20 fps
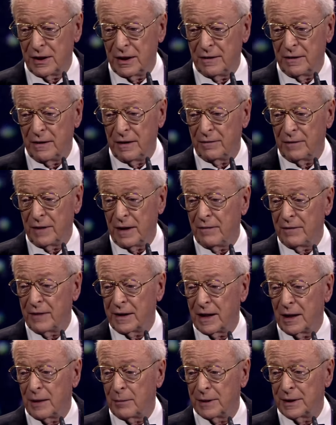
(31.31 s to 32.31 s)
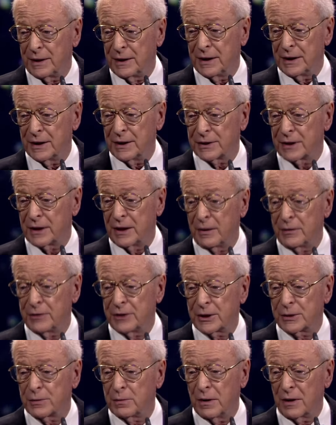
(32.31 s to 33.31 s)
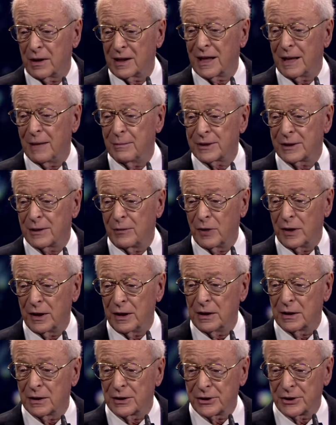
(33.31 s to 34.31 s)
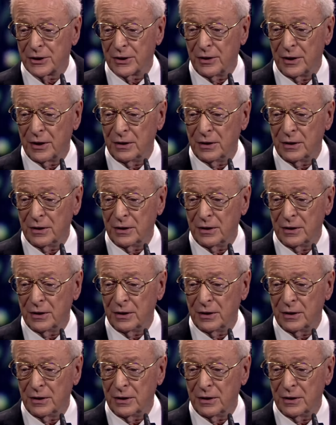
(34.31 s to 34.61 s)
He appeared in more than one hundred sixty films,